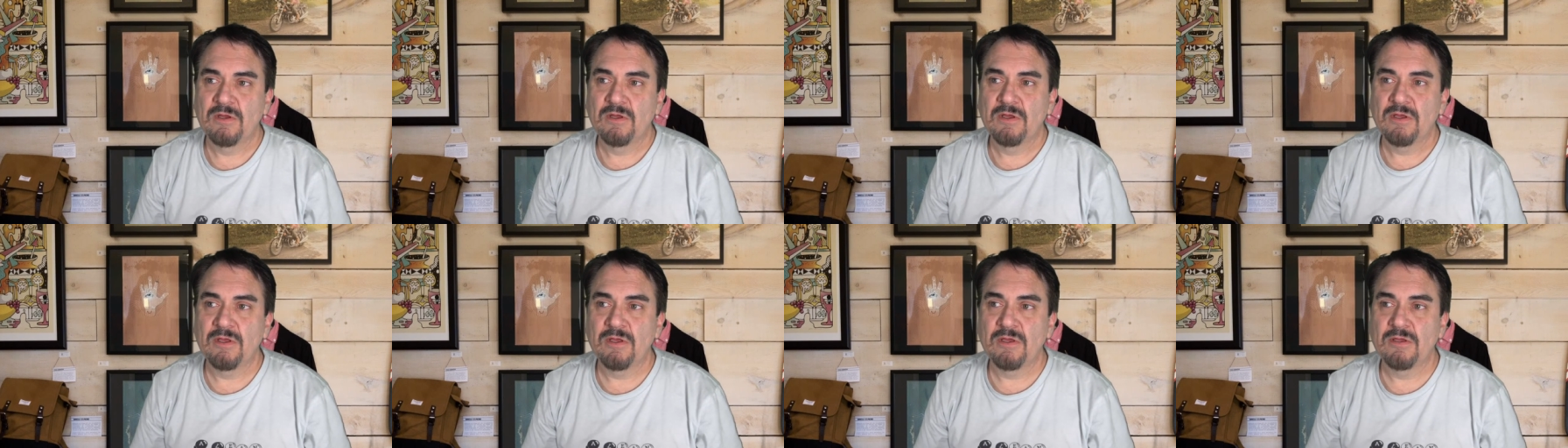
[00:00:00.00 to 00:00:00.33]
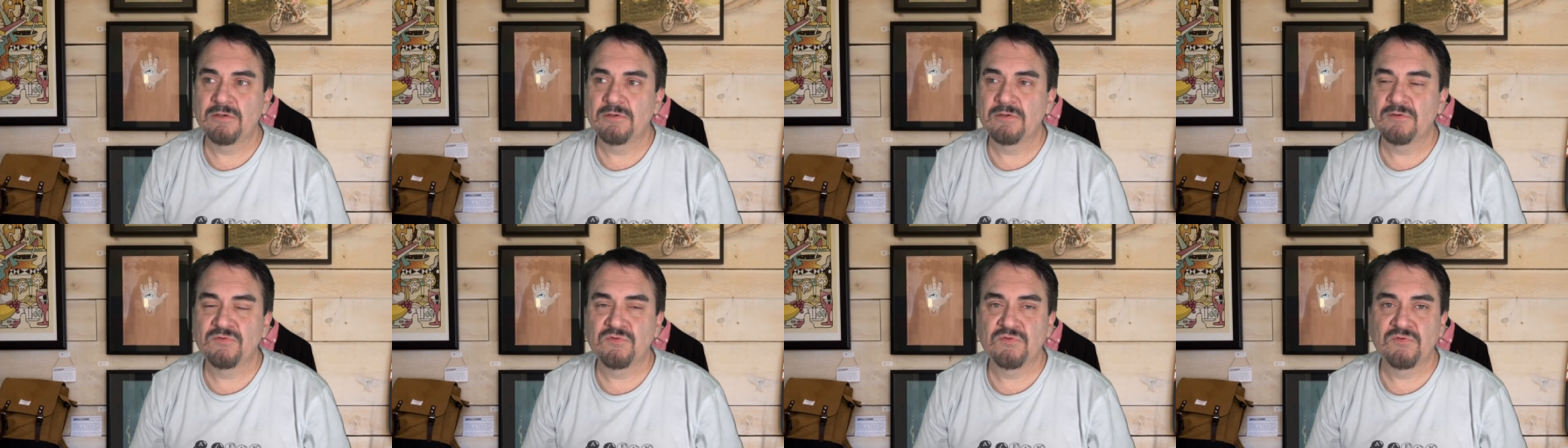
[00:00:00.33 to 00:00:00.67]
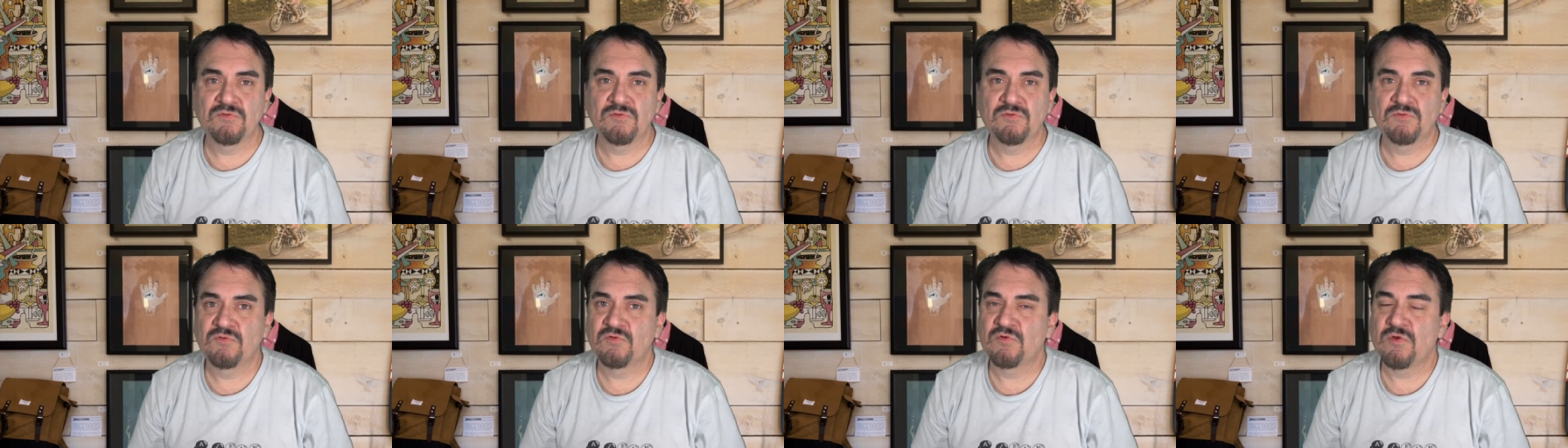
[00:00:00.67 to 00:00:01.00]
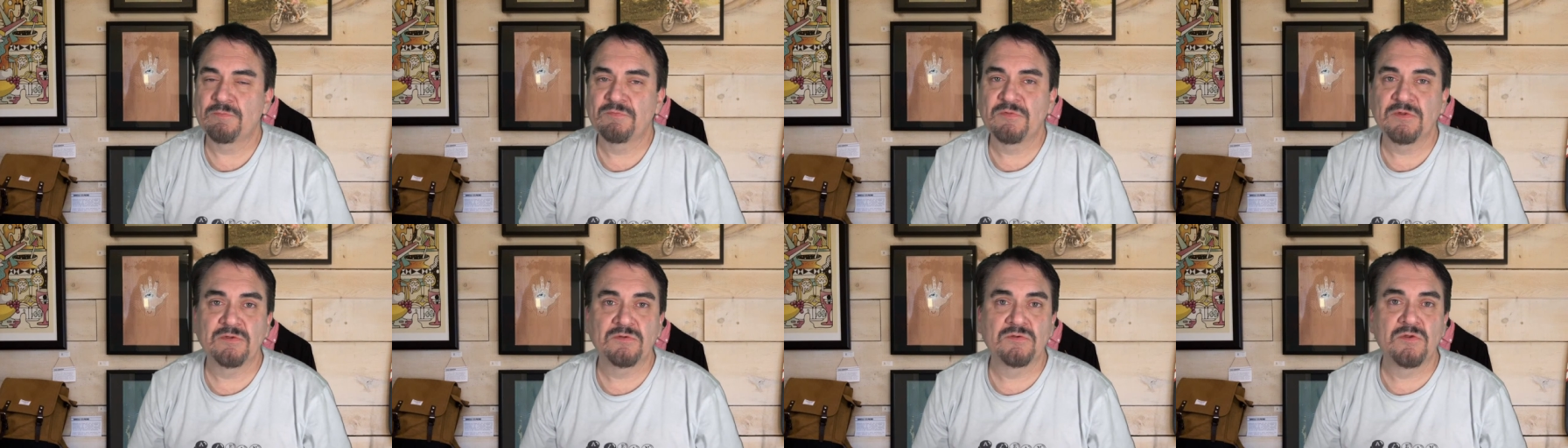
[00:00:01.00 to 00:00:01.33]
and it's
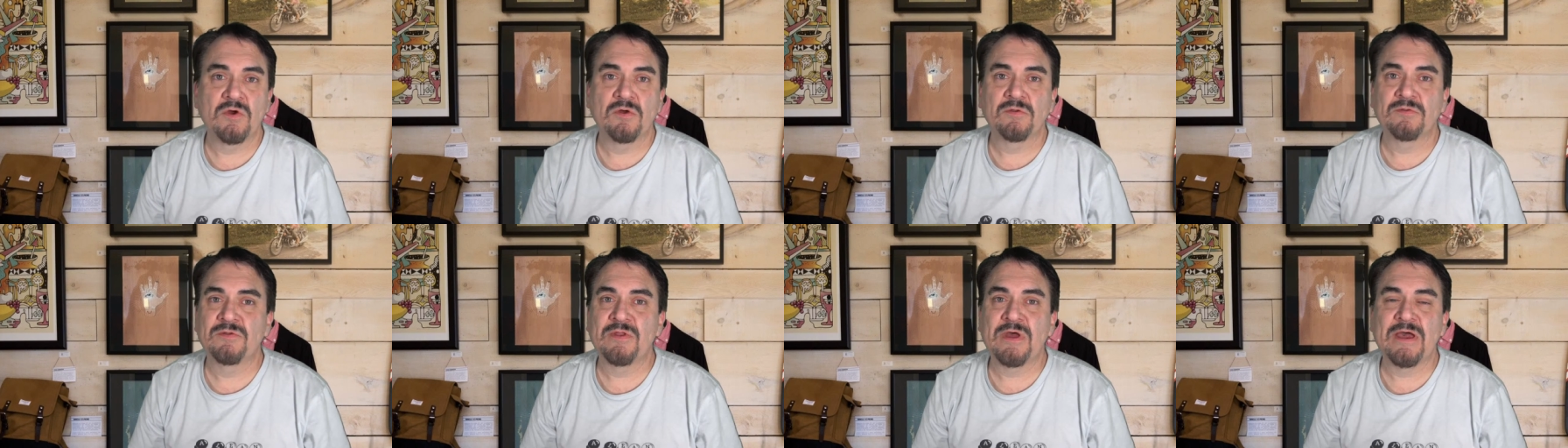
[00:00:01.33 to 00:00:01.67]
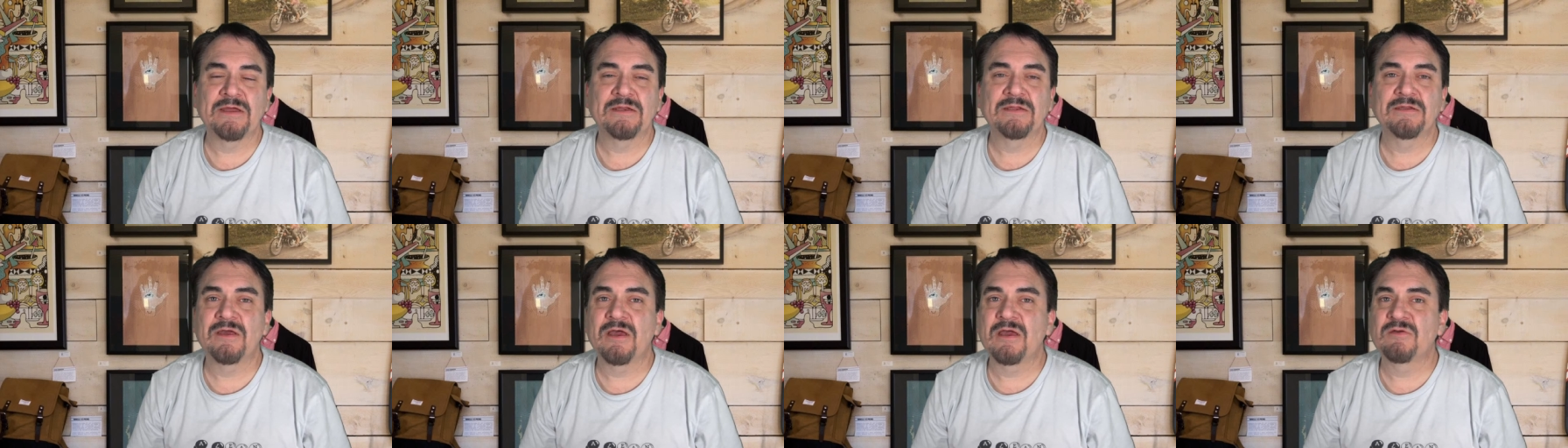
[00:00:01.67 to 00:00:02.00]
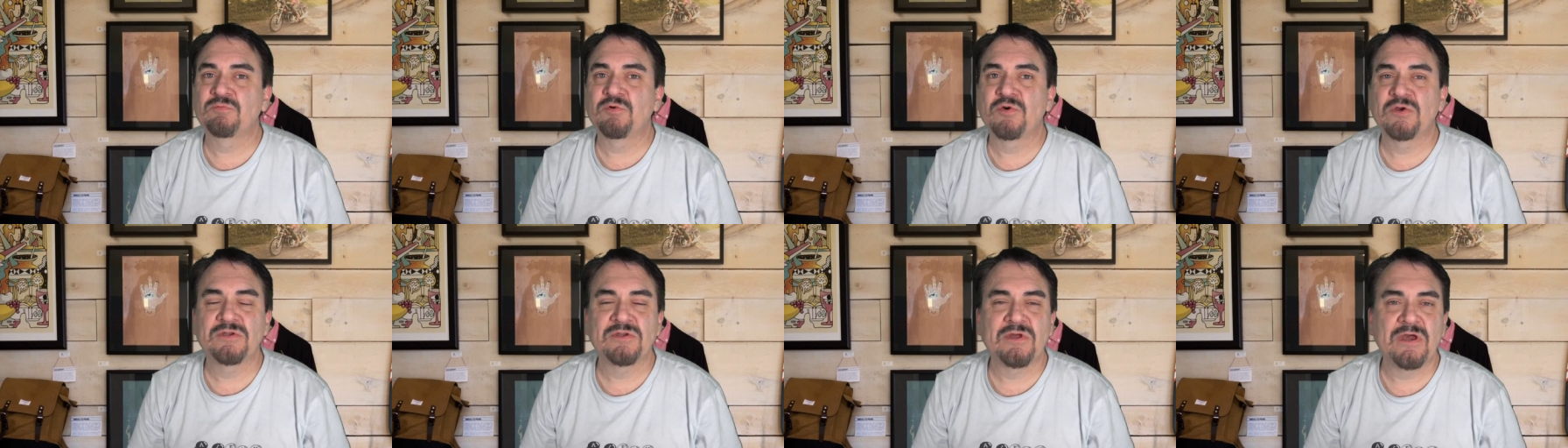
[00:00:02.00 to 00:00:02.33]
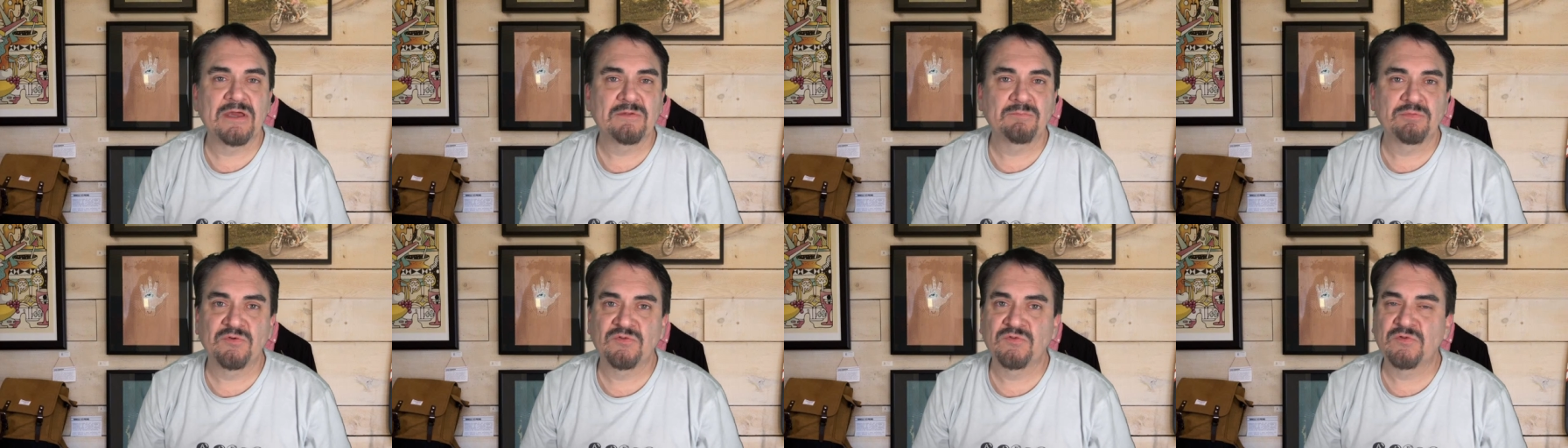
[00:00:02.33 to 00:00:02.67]
something
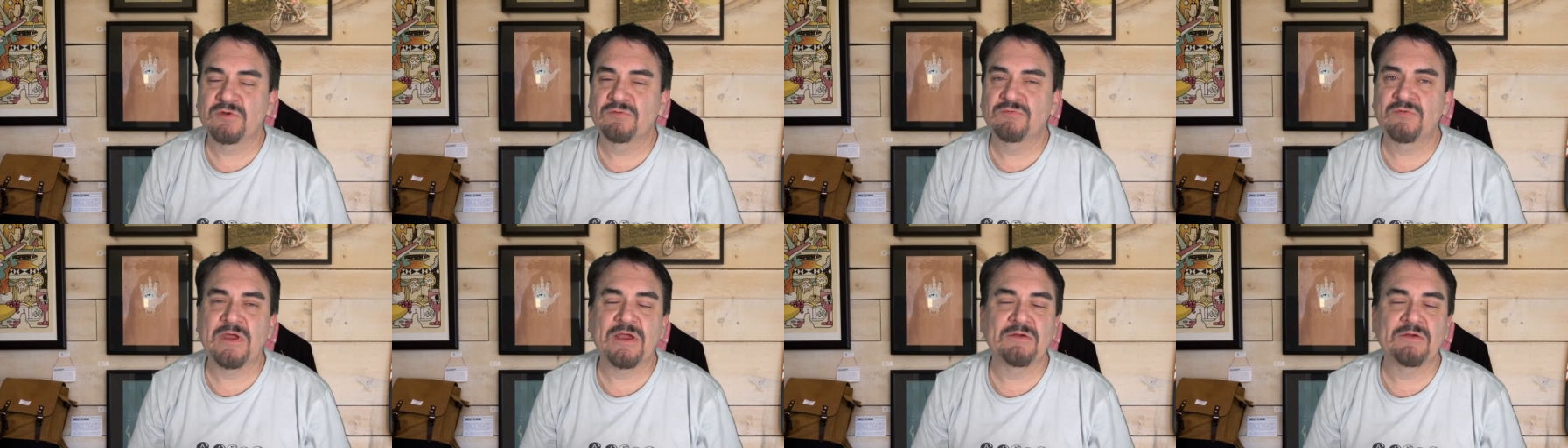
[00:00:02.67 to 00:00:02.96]
99.9% of